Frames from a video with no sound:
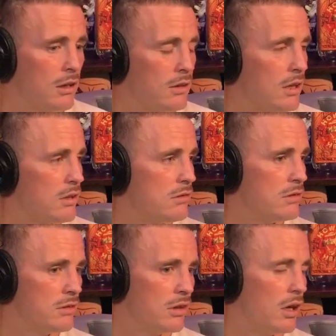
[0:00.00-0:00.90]
then
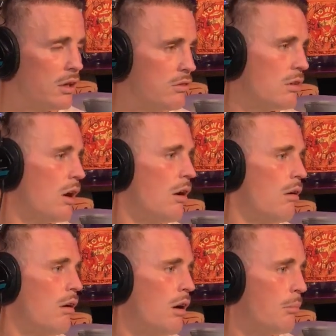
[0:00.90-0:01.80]
the likelihood is
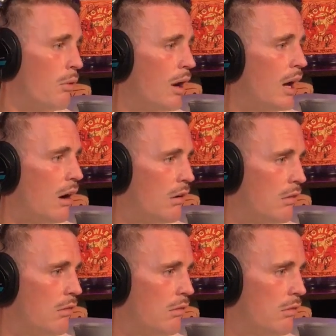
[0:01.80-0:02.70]
I'll pull out.
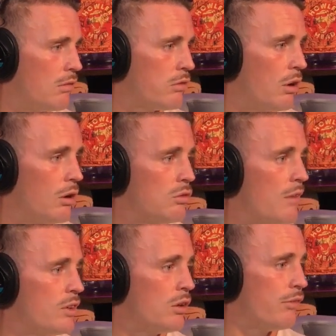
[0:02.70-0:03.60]
So I'd
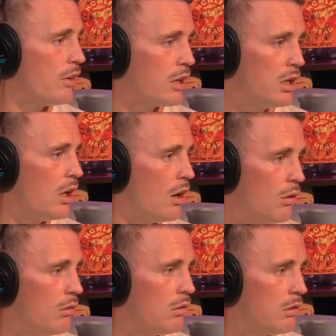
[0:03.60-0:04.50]
rather not fucking
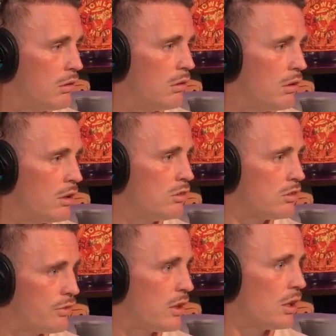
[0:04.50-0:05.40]
know and just
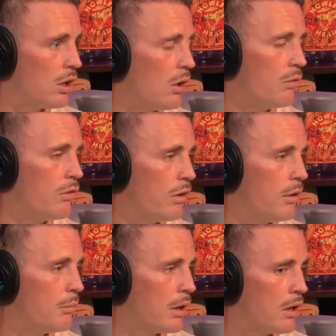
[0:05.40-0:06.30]
fucking go for it.
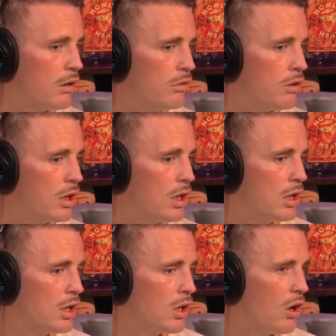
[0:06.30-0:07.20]
Because
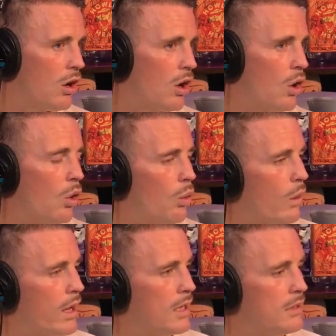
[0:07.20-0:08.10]

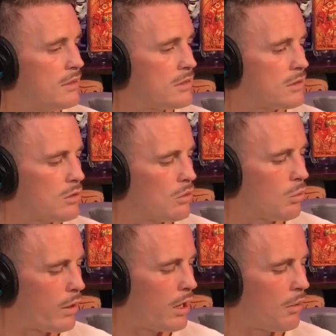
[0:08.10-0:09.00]
always...
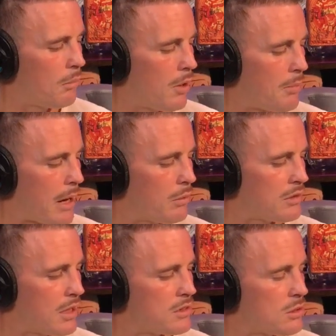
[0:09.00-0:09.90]
when my back was
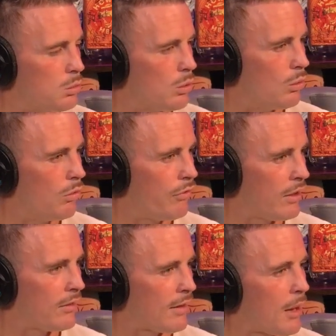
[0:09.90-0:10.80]
against the wall,
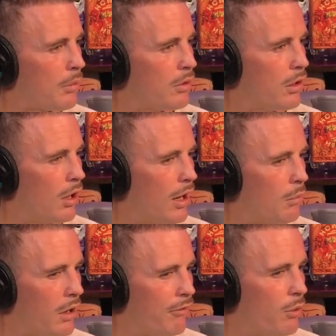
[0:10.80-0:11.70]
things happened. Like
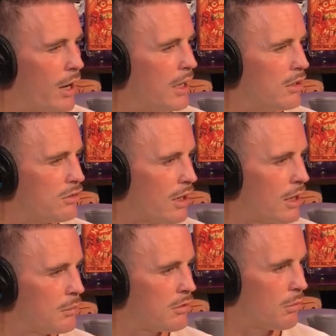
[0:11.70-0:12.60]
when I fought Aiden
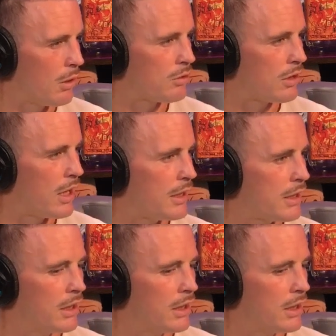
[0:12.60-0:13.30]
James, the Welsh lad,